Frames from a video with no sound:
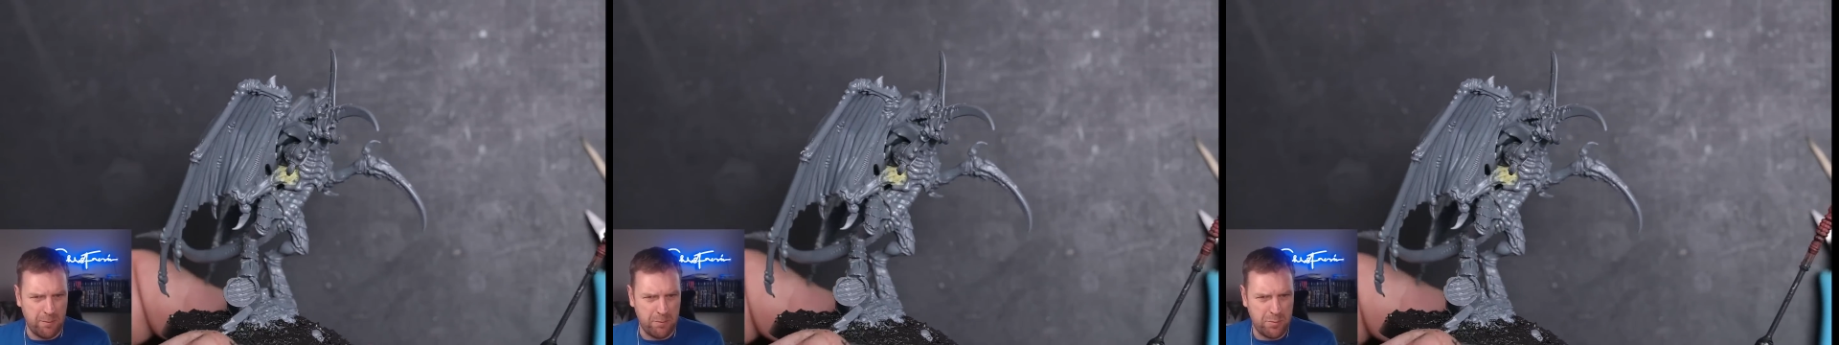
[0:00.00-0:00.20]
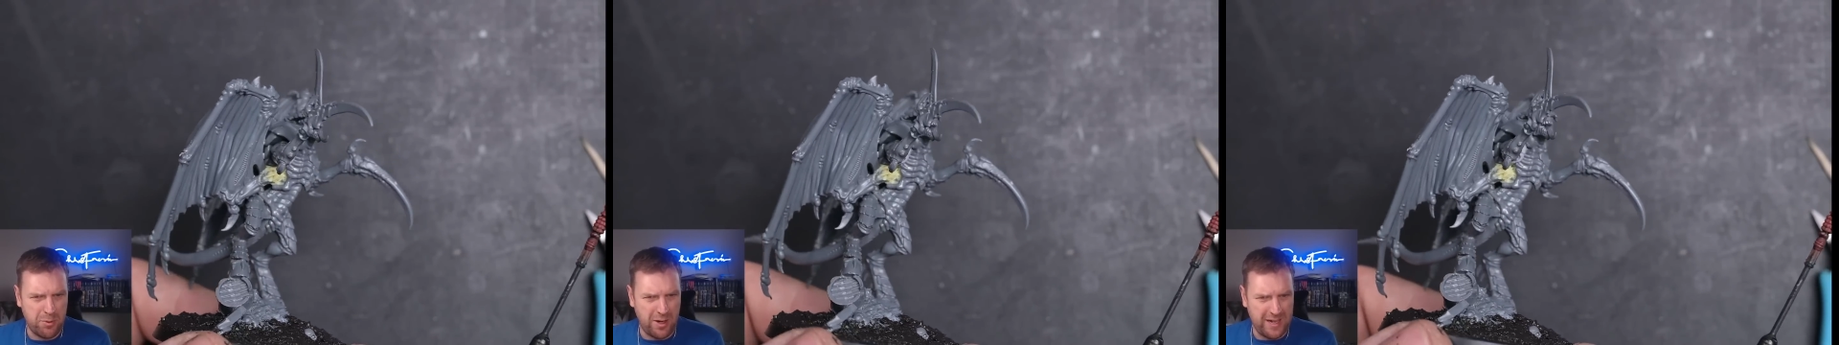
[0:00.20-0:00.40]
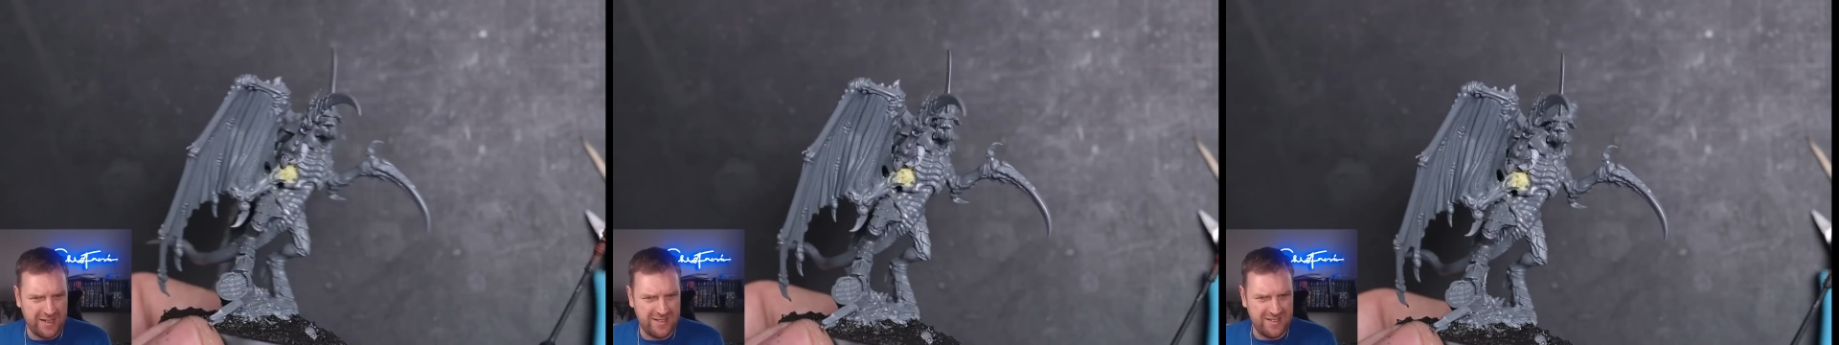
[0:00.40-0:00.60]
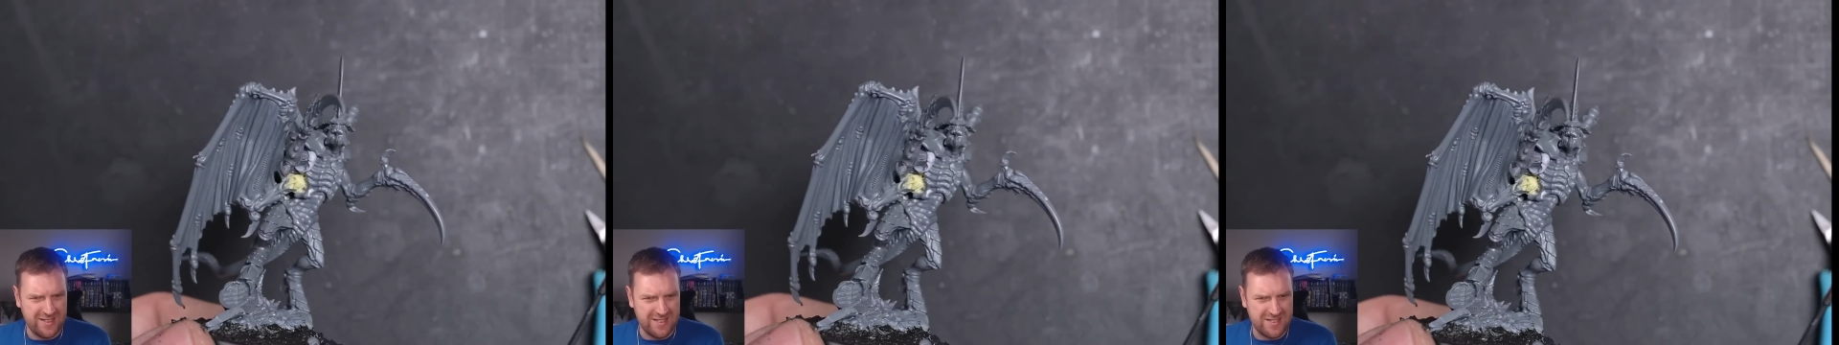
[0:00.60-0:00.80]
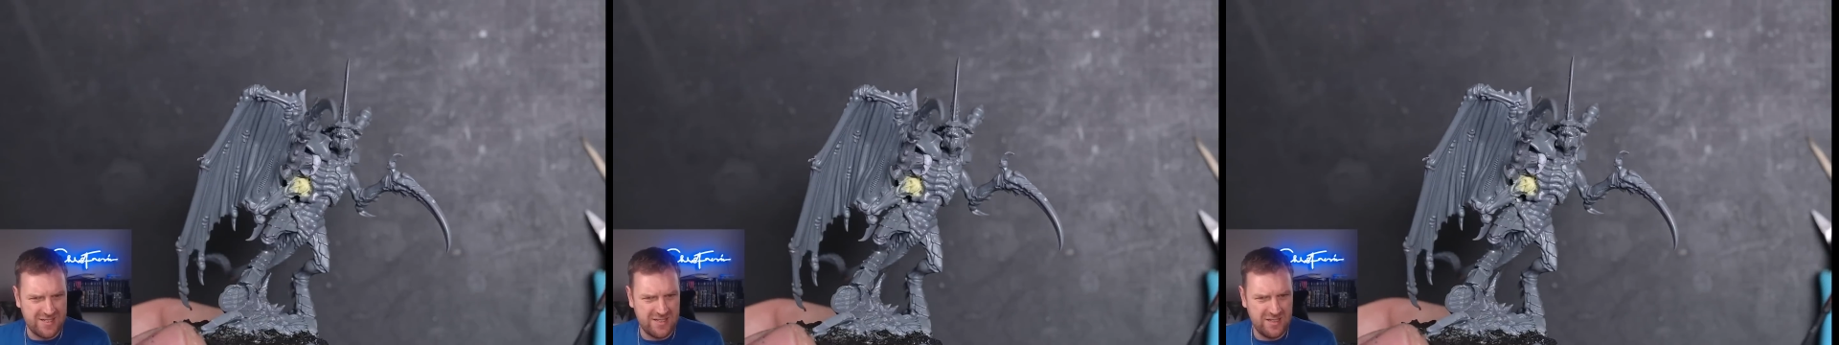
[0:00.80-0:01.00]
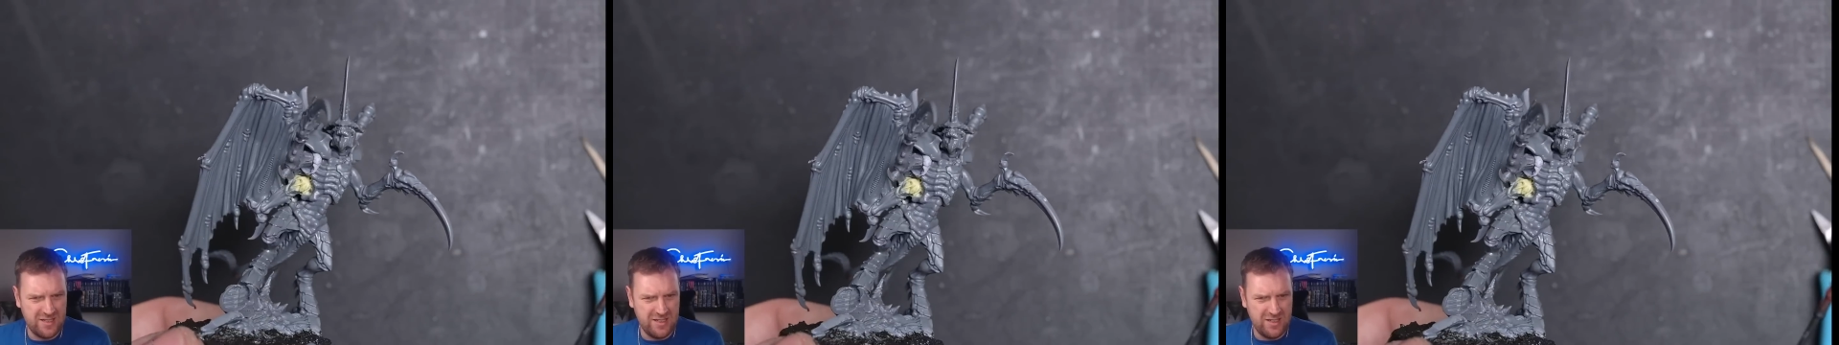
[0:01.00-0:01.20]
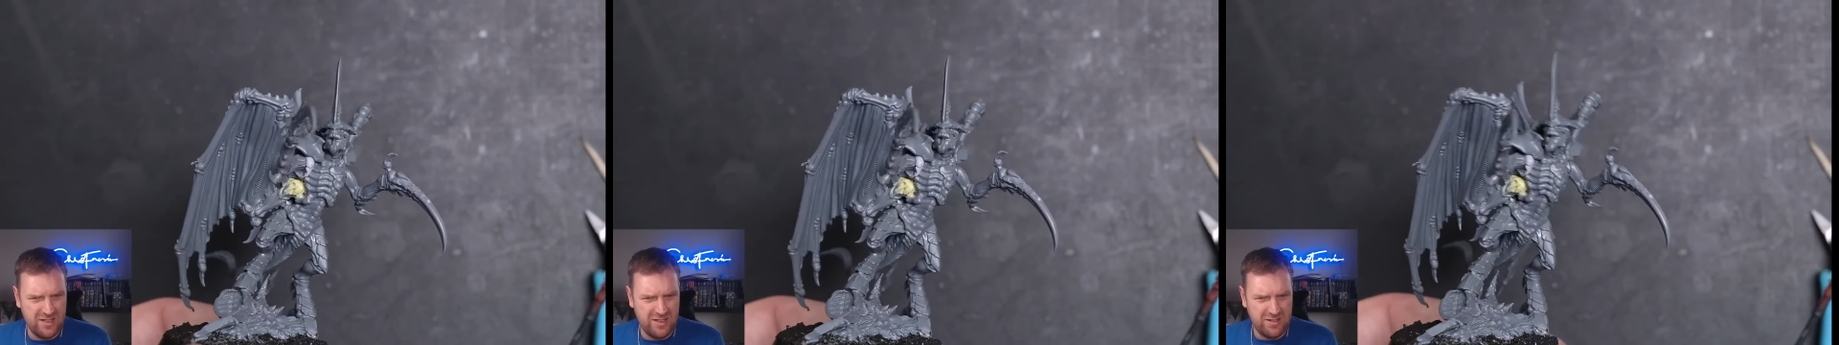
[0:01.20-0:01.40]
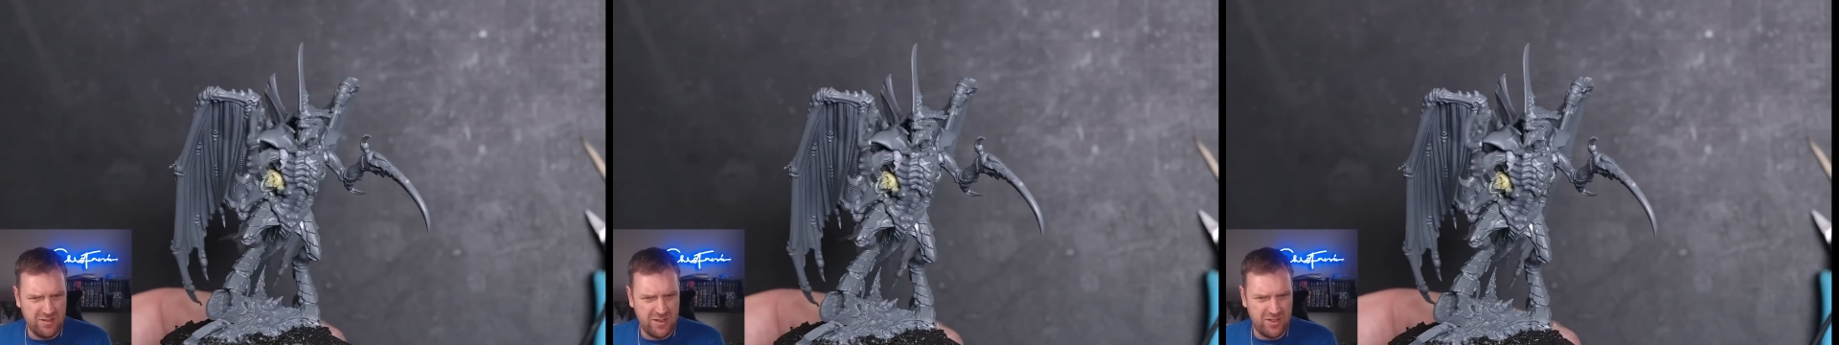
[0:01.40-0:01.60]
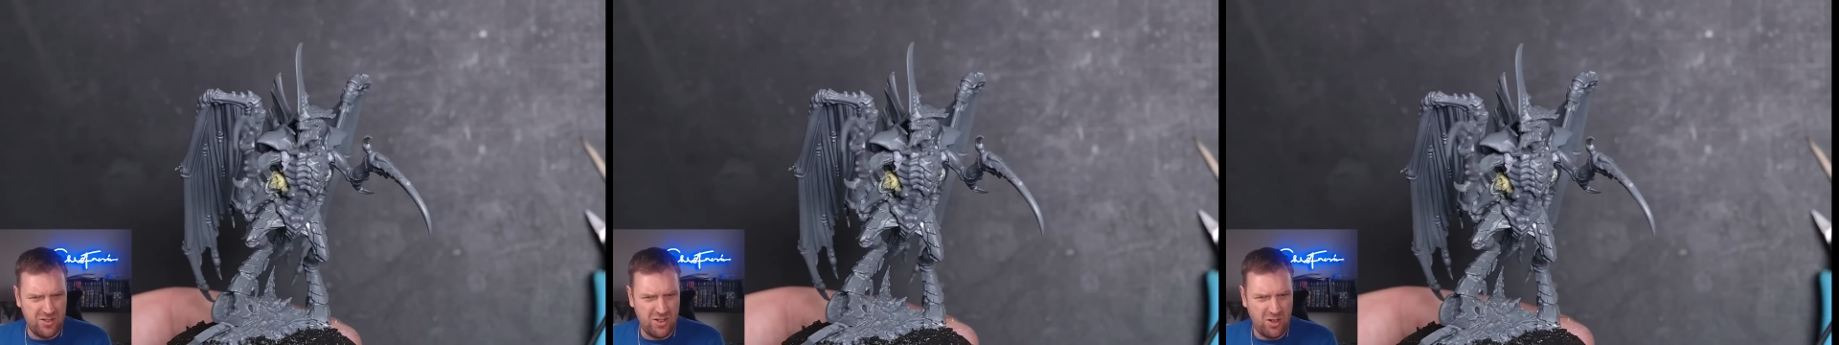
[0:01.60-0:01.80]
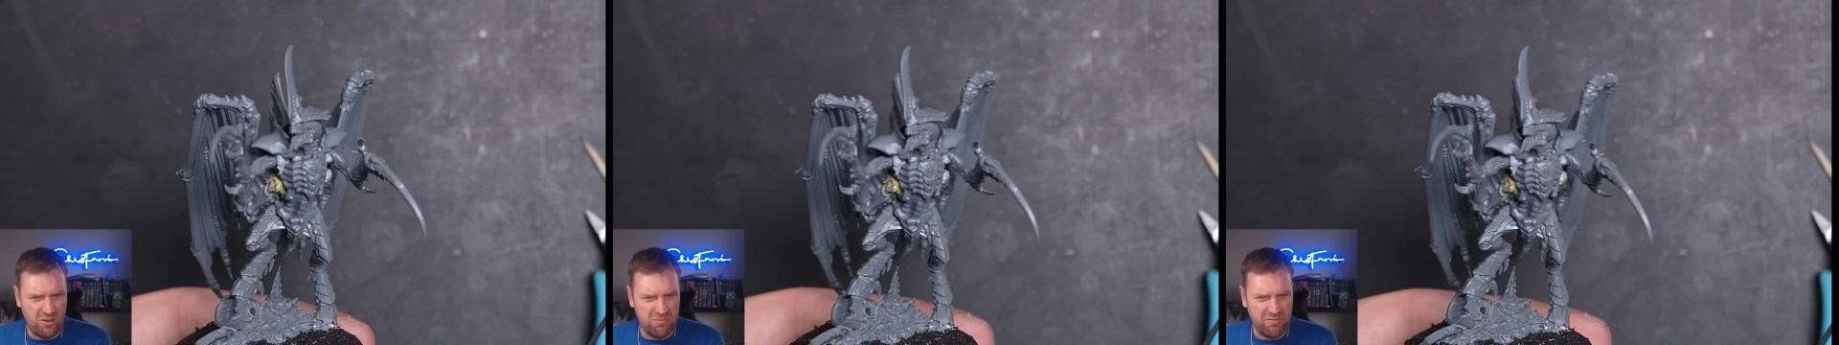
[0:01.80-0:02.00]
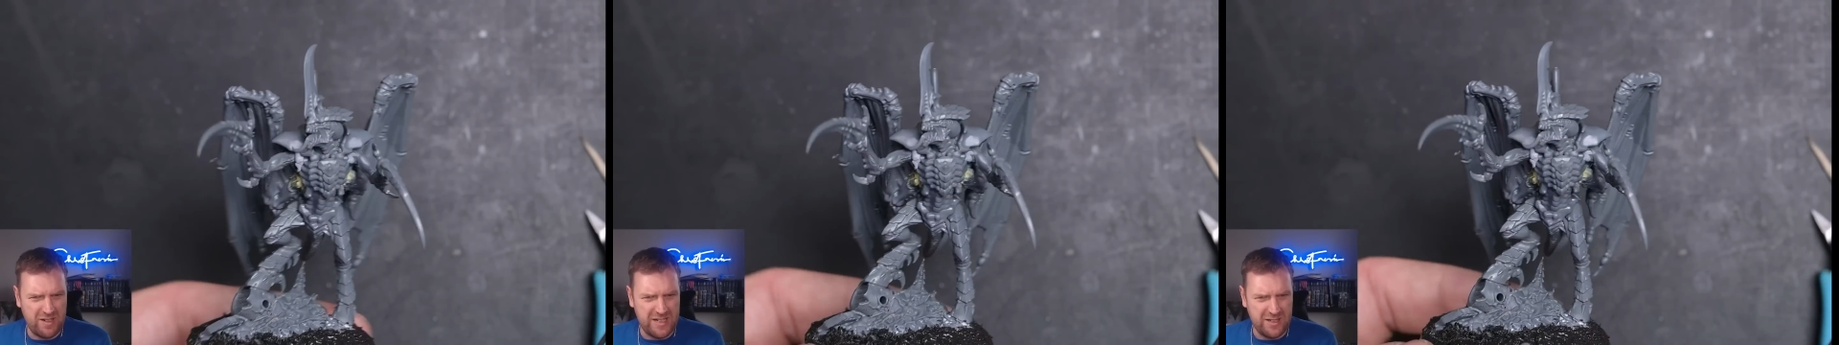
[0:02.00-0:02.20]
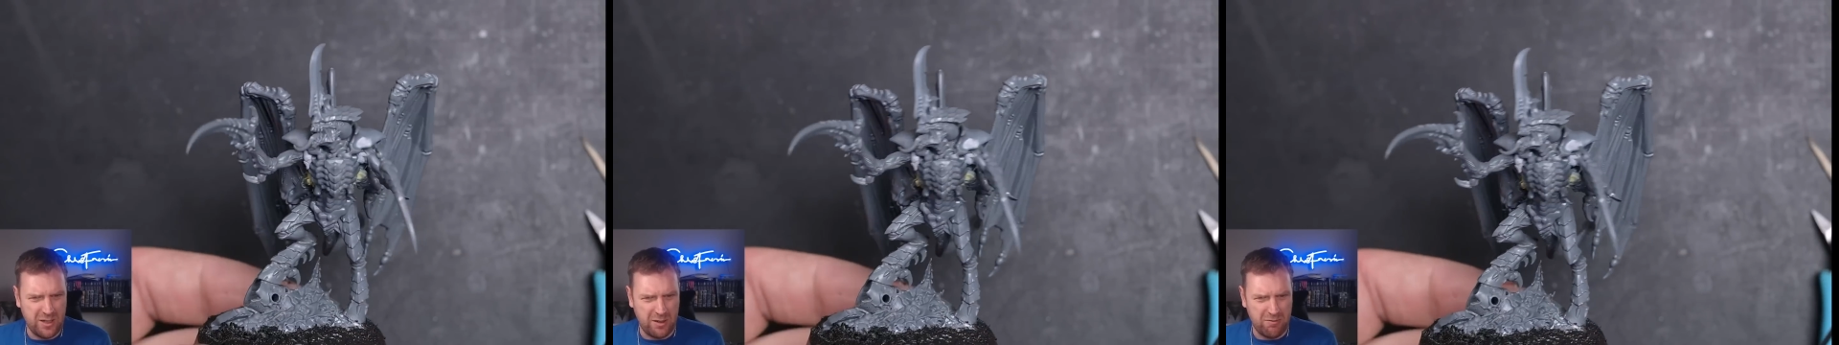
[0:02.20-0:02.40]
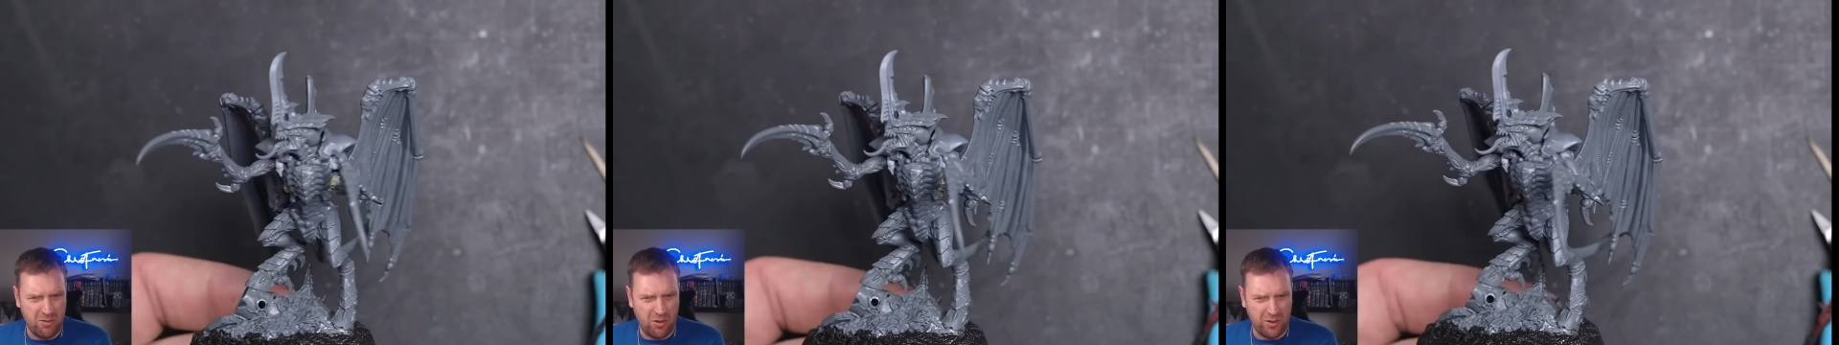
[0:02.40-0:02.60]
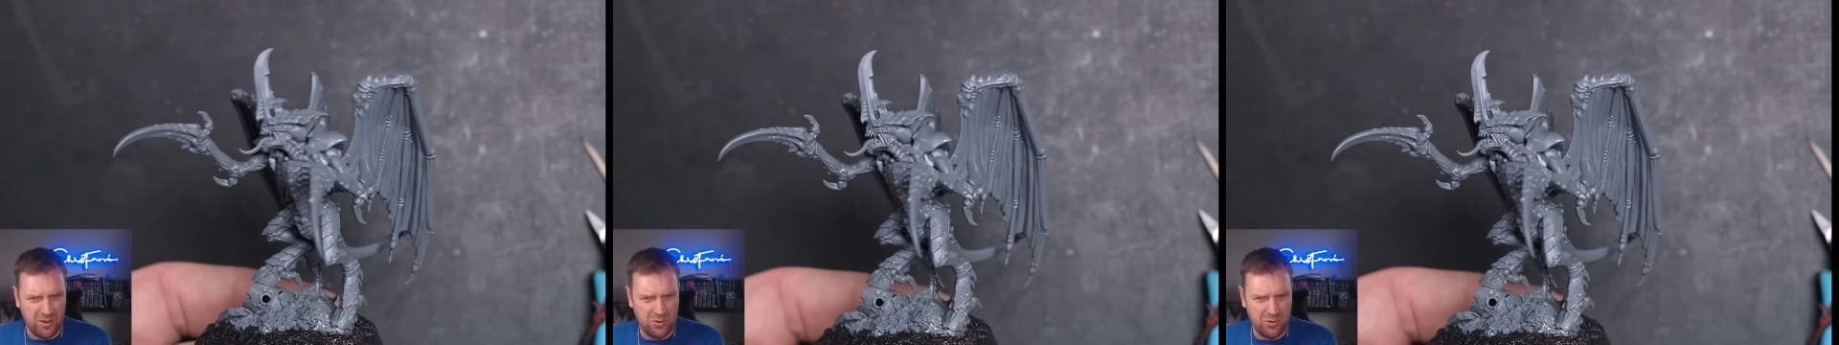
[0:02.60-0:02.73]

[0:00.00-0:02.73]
practice, because you can't really go wrong.